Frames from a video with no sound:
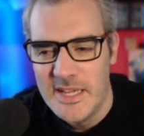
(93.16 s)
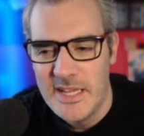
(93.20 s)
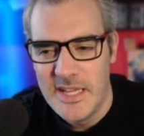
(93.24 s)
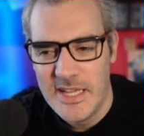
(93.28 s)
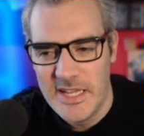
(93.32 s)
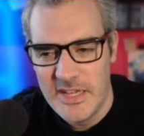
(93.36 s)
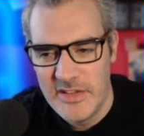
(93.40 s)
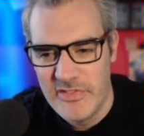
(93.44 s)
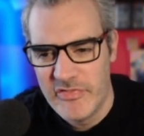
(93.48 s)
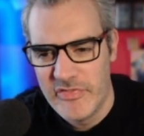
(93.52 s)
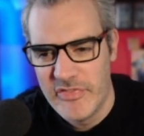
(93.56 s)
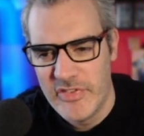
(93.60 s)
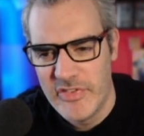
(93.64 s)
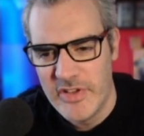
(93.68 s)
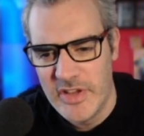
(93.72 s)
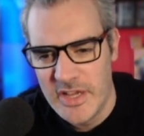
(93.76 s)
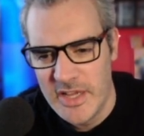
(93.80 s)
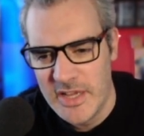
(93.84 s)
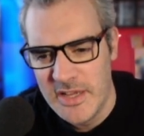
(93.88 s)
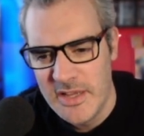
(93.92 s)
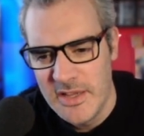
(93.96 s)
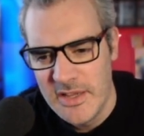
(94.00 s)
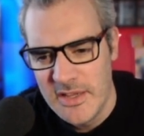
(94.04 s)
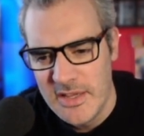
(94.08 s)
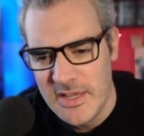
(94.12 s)

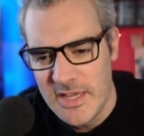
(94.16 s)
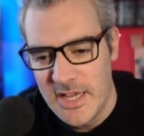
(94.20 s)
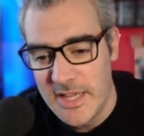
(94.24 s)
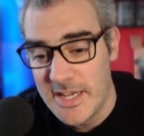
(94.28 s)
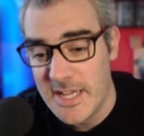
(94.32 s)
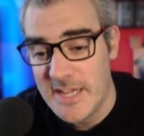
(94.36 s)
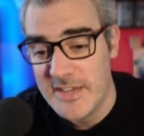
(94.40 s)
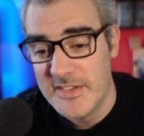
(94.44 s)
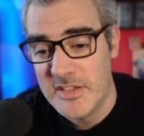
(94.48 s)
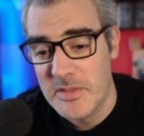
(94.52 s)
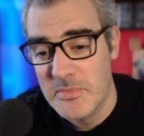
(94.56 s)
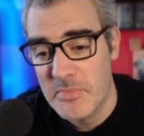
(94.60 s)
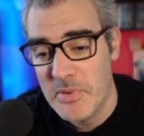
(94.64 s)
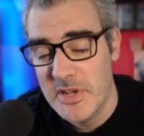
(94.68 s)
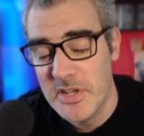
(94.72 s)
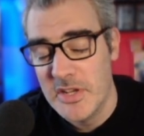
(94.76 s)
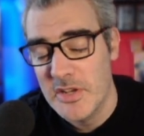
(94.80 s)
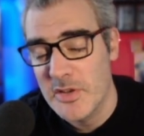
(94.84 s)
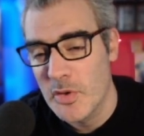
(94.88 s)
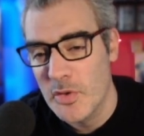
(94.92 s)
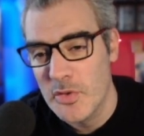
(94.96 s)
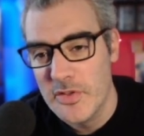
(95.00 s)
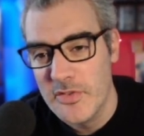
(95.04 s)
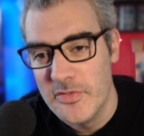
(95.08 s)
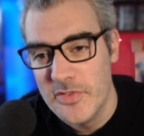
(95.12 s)
And that's
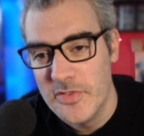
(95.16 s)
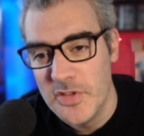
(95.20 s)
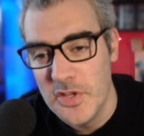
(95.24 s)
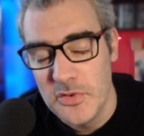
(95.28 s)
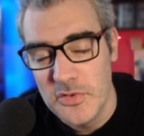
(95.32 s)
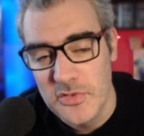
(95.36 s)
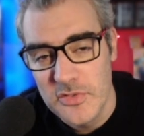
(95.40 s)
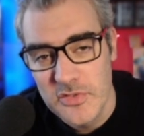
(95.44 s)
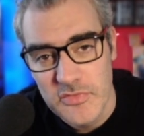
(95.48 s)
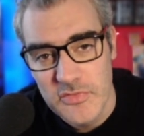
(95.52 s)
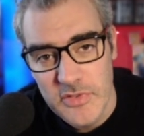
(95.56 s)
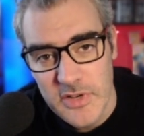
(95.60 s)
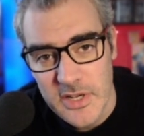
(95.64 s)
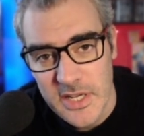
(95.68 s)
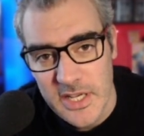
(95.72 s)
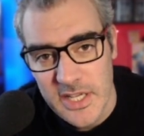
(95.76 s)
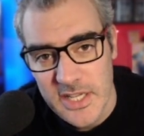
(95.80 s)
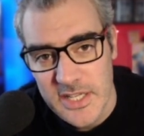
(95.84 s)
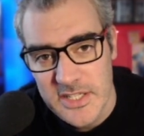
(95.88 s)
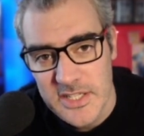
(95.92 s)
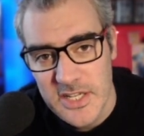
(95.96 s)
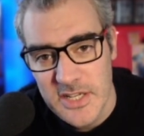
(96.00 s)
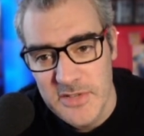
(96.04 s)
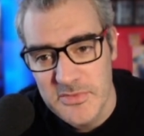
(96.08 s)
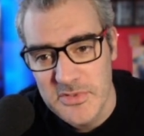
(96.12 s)
dependent on the views, really, in
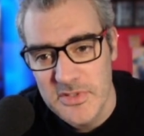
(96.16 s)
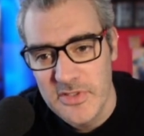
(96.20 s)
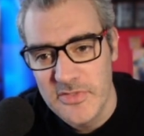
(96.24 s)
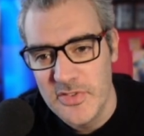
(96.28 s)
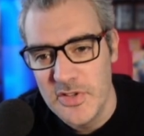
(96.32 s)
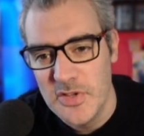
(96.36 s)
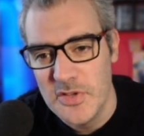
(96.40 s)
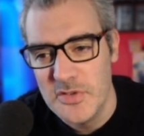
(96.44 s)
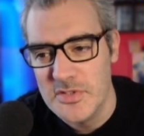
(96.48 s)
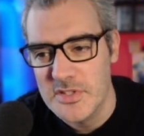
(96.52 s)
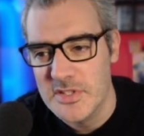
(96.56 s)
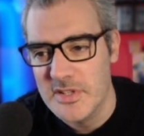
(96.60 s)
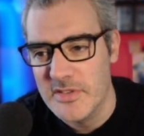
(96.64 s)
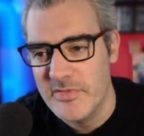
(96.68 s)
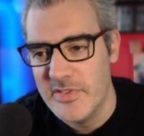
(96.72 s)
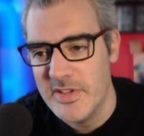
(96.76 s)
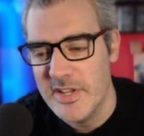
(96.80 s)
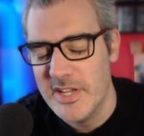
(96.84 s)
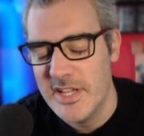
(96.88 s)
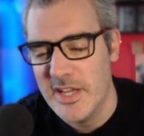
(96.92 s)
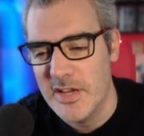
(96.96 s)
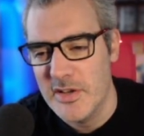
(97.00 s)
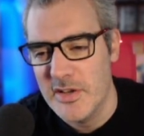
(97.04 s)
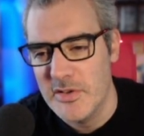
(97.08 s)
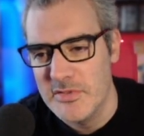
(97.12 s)
terms of the views of the
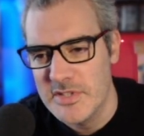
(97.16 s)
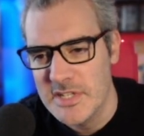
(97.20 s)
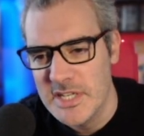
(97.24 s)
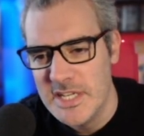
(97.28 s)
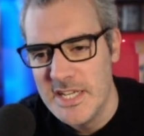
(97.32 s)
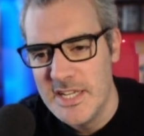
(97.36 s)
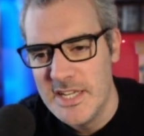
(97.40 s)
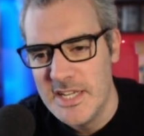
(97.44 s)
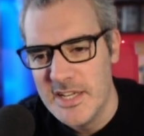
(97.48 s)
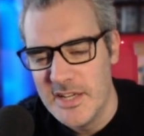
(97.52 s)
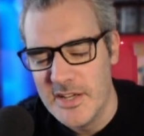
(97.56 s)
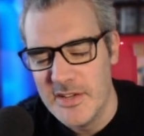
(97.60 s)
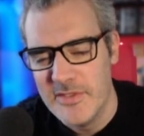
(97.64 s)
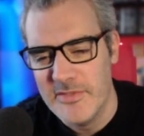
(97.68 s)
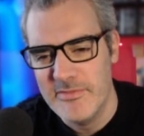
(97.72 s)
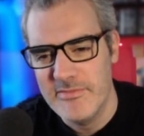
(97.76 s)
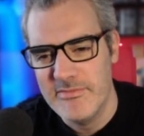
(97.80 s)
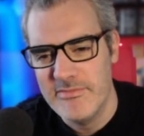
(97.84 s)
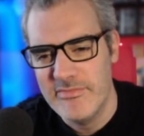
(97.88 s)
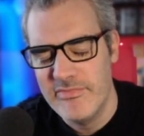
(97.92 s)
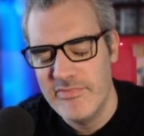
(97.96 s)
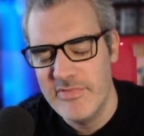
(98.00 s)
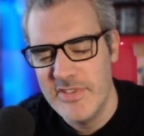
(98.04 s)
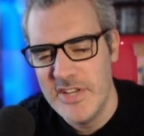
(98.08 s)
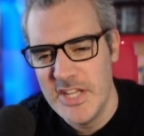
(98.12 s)
videos.
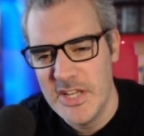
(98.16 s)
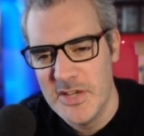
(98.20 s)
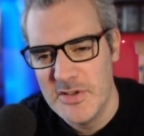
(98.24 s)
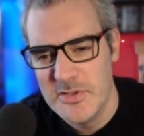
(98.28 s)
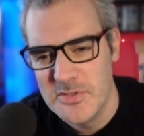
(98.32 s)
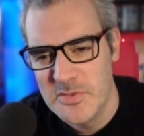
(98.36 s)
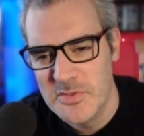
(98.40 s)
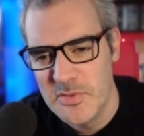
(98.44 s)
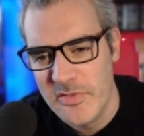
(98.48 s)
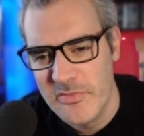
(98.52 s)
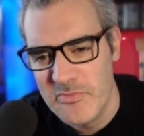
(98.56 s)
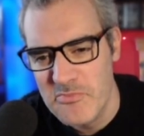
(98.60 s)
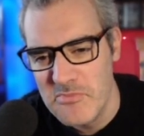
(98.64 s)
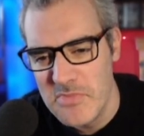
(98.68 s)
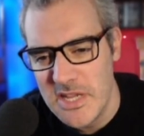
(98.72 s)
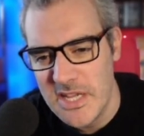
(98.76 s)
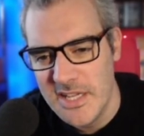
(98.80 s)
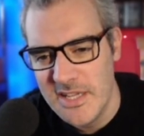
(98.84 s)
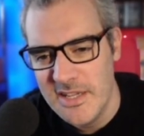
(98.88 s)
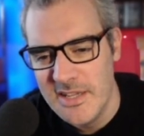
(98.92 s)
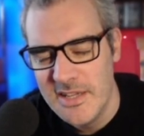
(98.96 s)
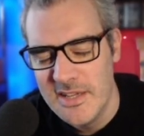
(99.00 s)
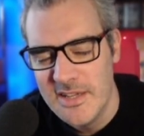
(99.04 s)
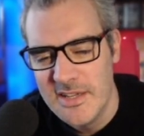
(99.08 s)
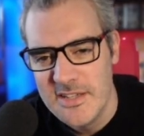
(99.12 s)
Videos with
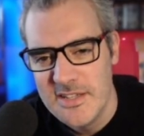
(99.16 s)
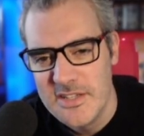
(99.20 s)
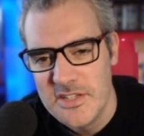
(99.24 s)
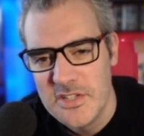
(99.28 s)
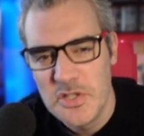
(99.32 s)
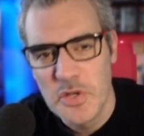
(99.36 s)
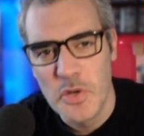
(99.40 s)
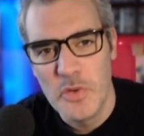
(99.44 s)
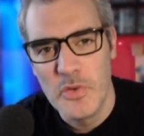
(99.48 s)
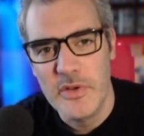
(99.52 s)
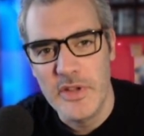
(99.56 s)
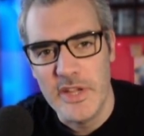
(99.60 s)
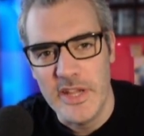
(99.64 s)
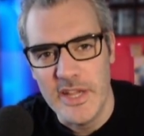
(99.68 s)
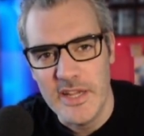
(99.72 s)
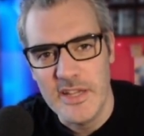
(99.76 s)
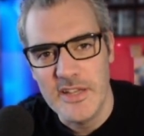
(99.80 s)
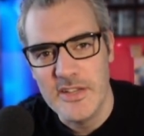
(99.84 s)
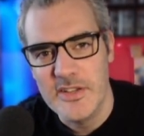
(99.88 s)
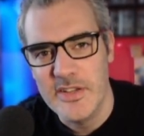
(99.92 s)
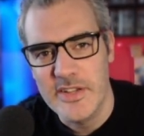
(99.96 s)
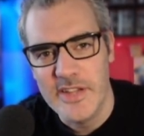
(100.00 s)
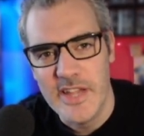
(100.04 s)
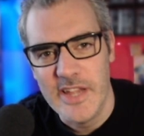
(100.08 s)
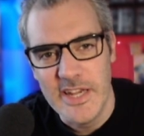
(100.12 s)
me talking,
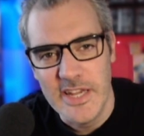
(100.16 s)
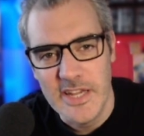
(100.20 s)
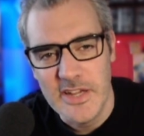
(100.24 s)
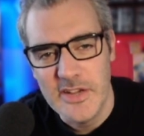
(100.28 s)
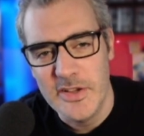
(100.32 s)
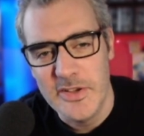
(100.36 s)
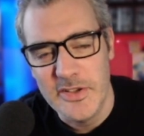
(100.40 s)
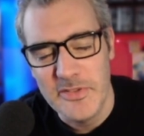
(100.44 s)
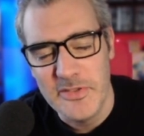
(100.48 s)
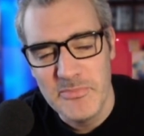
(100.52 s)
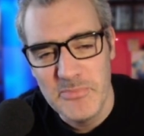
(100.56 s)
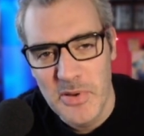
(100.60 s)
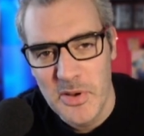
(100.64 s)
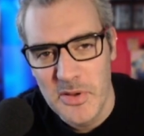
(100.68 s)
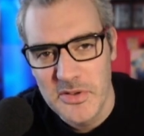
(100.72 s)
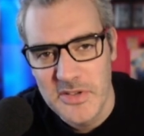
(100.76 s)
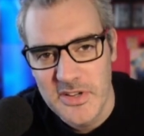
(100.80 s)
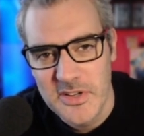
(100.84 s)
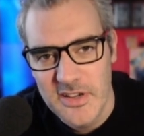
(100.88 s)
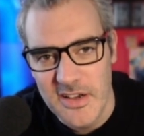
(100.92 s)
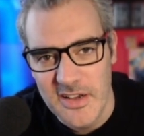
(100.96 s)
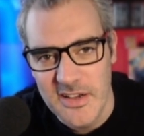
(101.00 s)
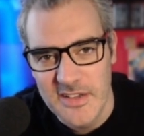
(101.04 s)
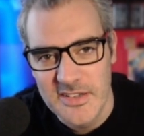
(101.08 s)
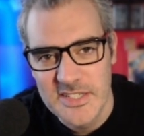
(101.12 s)
doing any kind of
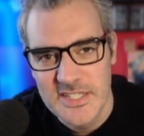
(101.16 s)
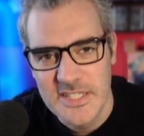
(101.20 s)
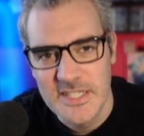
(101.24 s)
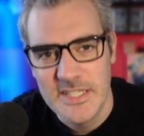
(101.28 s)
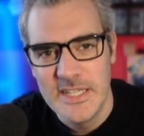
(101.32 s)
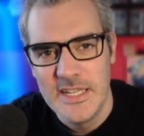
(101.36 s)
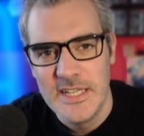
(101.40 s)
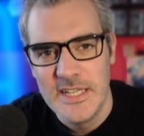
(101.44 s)
podcast,